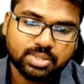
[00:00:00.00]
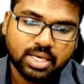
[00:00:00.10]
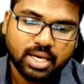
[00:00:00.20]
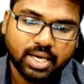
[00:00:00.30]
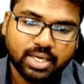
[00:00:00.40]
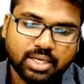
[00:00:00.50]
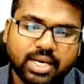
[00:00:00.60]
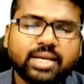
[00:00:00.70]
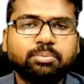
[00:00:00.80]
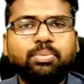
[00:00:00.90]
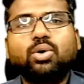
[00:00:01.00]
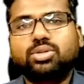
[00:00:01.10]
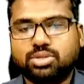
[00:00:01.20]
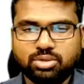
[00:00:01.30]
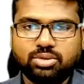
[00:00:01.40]
and like
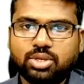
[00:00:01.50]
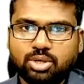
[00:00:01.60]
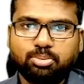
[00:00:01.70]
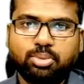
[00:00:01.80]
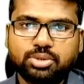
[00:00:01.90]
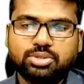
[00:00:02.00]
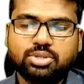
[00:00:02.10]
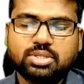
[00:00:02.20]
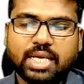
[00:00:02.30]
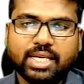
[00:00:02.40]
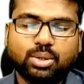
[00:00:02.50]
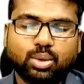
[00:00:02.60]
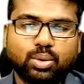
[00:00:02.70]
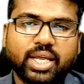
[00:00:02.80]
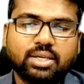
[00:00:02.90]
post
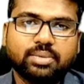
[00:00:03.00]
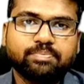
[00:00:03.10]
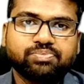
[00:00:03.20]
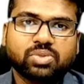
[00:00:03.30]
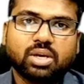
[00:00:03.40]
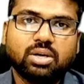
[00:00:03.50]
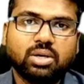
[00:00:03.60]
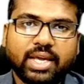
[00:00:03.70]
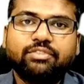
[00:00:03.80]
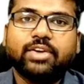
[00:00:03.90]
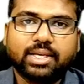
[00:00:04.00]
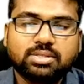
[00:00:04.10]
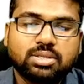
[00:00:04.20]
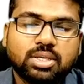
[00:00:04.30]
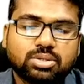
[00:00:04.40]
cyclonic effects.
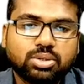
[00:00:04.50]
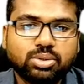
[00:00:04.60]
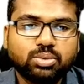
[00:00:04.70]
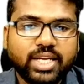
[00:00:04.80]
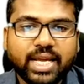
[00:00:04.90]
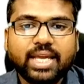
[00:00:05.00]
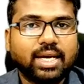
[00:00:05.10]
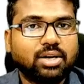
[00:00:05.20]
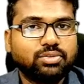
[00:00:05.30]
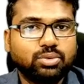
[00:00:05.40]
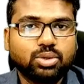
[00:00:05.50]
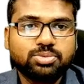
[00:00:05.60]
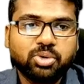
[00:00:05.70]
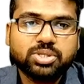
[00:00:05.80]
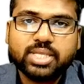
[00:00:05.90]
So you take care of those
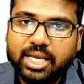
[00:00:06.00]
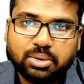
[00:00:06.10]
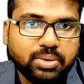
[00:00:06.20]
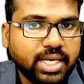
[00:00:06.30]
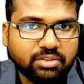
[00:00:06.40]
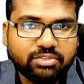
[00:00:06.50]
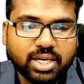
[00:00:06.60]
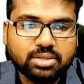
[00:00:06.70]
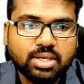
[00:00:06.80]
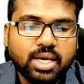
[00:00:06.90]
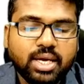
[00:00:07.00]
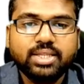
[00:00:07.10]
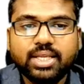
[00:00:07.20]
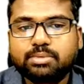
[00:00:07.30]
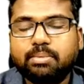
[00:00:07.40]
post cyclonic effects. In
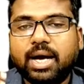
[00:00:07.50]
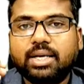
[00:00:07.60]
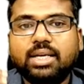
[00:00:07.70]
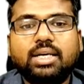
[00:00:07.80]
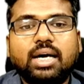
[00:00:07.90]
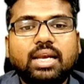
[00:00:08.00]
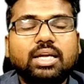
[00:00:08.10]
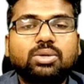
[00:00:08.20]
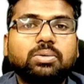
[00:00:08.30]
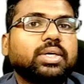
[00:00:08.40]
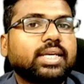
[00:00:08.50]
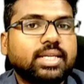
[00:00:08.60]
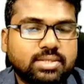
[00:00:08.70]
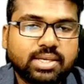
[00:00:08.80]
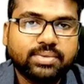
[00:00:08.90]
this manner color coding is
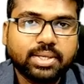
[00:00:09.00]
given.